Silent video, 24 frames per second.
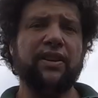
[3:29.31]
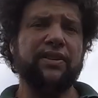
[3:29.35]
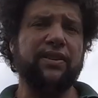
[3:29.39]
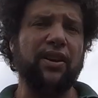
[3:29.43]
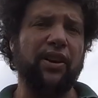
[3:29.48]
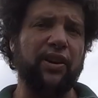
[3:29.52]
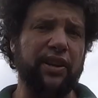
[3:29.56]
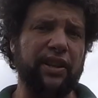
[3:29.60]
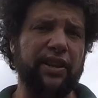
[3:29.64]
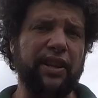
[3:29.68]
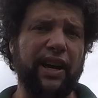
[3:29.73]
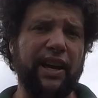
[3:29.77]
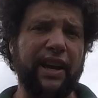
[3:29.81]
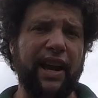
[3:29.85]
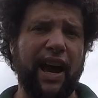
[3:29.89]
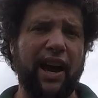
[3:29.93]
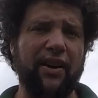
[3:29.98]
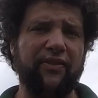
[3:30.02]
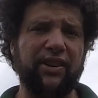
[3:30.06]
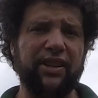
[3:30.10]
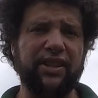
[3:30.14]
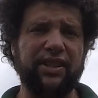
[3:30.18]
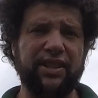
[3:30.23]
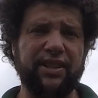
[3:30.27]
So there you
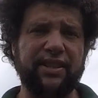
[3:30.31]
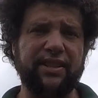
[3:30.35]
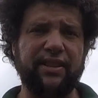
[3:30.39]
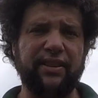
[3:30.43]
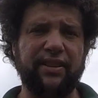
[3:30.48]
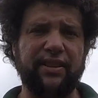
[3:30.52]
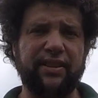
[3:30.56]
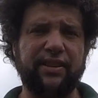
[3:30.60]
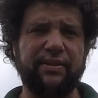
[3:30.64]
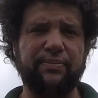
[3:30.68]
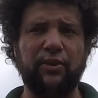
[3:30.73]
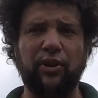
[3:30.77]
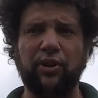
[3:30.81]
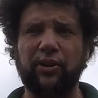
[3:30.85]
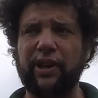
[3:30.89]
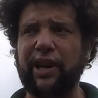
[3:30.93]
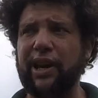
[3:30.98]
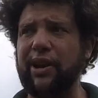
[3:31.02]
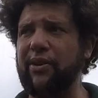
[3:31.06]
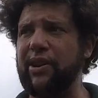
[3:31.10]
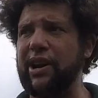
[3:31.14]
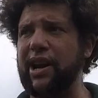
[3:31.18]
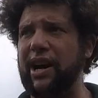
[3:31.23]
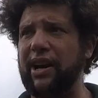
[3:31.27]
have it, just in this small
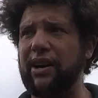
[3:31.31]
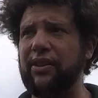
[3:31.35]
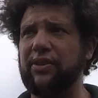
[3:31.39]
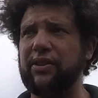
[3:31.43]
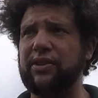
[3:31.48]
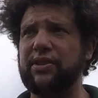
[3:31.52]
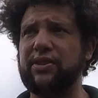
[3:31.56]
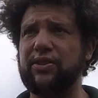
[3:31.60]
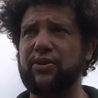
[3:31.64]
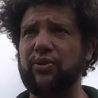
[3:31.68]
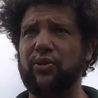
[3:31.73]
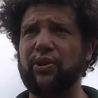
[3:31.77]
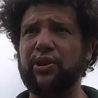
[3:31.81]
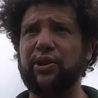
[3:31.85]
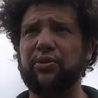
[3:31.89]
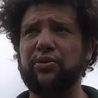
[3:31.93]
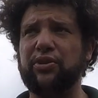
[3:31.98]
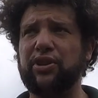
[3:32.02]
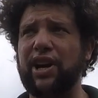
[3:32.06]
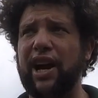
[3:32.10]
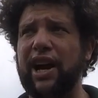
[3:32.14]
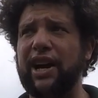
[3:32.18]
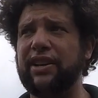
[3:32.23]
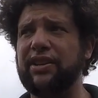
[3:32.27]
area, the soil
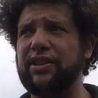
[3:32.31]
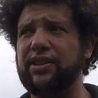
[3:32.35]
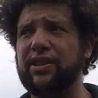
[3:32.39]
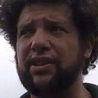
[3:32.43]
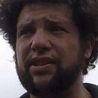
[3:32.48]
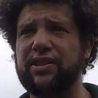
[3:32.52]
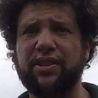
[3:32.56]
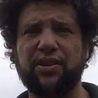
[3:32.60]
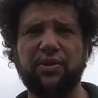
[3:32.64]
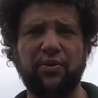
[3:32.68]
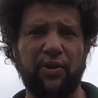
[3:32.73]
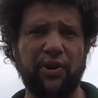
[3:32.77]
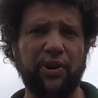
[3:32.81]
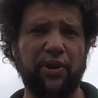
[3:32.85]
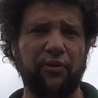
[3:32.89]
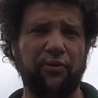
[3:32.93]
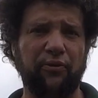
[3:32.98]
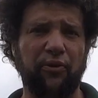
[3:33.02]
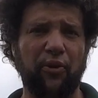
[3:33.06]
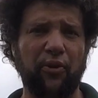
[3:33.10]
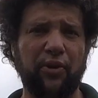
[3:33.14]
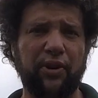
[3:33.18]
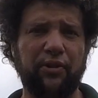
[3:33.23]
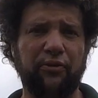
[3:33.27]
changes three or
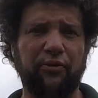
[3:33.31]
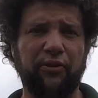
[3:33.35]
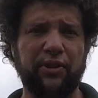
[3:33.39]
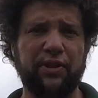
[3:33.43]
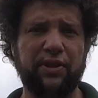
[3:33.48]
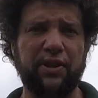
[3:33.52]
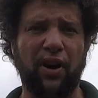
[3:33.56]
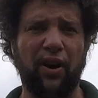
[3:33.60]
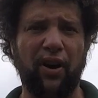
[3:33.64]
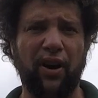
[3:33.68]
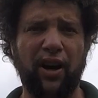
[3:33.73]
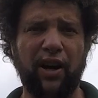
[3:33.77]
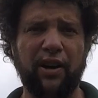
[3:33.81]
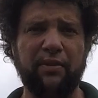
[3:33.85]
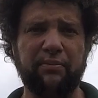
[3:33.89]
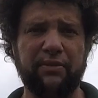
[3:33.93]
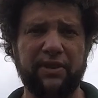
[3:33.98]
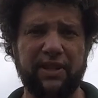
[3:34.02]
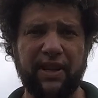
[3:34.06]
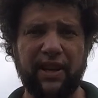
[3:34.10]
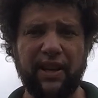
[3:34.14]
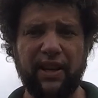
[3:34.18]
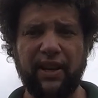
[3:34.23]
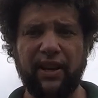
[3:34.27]
four different
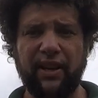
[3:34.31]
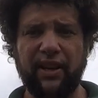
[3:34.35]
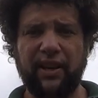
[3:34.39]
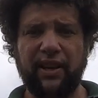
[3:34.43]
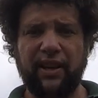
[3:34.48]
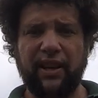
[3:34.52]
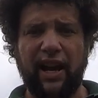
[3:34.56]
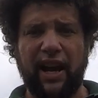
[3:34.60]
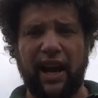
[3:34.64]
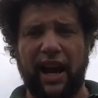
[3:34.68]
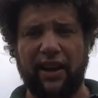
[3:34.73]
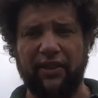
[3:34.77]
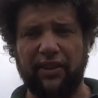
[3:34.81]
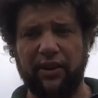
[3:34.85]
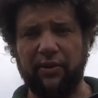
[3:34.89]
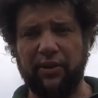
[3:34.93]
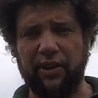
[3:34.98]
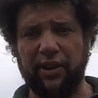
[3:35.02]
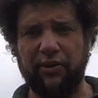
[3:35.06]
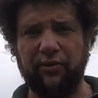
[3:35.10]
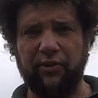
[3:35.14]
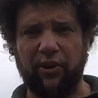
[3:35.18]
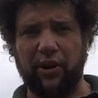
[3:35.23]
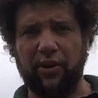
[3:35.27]
times. And
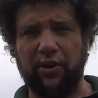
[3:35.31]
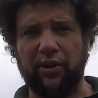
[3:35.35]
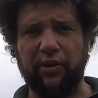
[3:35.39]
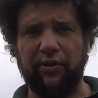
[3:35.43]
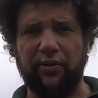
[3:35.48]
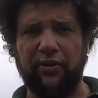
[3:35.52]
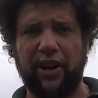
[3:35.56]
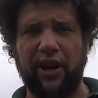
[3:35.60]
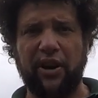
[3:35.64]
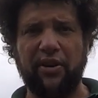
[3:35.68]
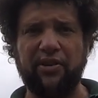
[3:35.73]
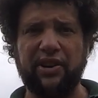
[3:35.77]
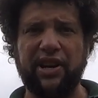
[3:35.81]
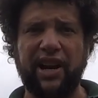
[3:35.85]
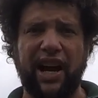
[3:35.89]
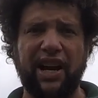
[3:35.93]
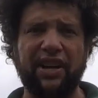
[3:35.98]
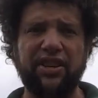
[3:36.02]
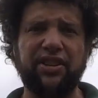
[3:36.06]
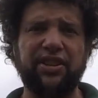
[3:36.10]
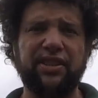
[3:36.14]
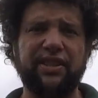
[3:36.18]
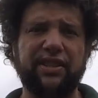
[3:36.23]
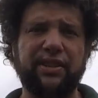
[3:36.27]
then you've got all the
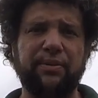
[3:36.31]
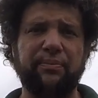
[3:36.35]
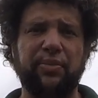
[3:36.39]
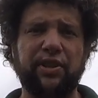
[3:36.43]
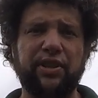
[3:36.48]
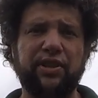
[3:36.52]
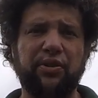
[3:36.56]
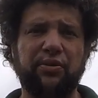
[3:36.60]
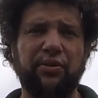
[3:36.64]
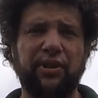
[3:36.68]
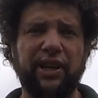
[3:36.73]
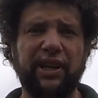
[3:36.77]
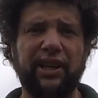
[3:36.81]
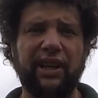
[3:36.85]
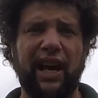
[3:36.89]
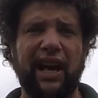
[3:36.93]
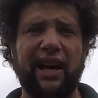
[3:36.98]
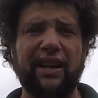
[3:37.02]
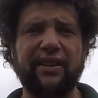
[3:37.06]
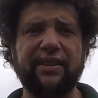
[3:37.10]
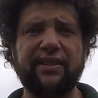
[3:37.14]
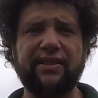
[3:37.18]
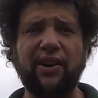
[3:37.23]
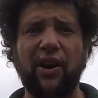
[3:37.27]
variations in between
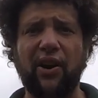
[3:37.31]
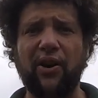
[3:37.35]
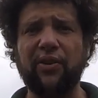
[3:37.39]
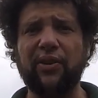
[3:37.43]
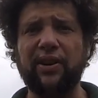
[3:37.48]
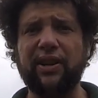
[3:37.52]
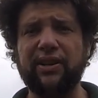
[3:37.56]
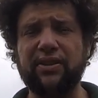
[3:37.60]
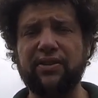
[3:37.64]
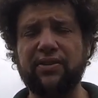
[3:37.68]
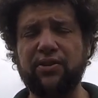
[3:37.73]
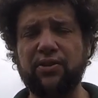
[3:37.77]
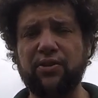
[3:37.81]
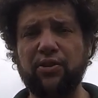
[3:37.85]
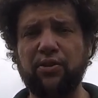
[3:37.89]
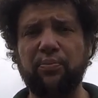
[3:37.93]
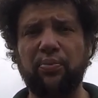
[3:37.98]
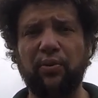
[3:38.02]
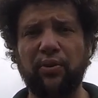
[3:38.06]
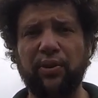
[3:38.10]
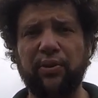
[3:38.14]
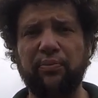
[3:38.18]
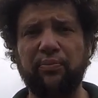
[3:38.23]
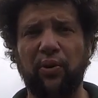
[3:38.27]
that. So it's
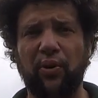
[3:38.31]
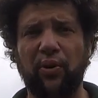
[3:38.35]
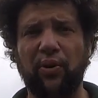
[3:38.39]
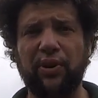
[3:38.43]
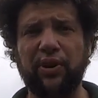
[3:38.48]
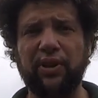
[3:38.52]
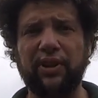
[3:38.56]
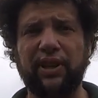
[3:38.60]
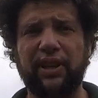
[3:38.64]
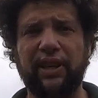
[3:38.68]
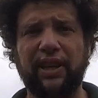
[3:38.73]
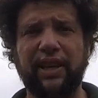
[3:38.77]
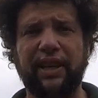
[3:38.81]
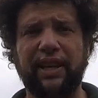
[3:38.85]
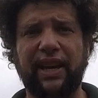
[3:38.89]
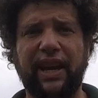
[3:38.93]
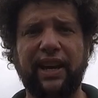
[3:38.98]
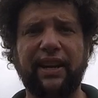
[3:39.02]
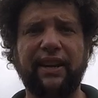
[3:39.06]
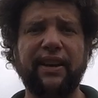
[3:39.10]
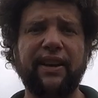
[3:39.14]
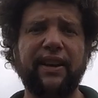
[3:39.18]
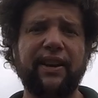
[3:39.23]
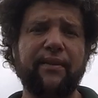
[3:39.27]
super important that you
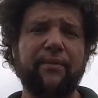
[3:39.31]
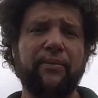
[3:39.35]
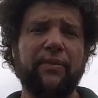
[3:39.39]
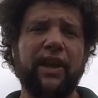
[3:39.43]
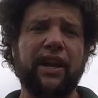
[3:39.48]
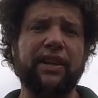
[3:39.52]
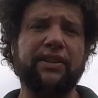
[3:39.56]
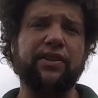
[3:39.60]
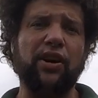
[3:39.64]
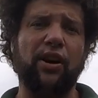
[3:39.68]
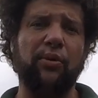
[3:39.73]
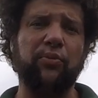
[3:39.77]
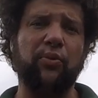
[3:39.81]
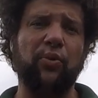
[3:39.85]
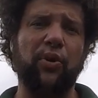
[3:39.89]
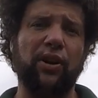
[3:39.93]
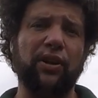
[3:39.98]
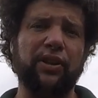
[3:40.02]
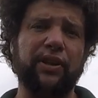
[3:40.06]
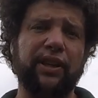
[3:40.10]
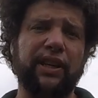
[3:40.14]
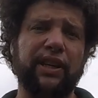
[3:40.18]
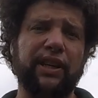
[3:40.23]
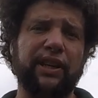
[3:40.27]
get a top
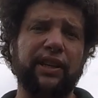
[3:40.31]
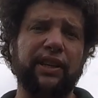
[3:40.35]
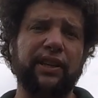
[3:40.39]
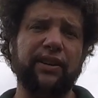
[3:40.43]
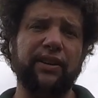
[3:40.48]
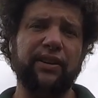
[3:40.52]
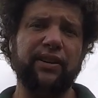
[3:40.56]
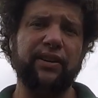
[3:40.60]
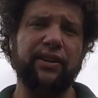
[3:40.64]
quality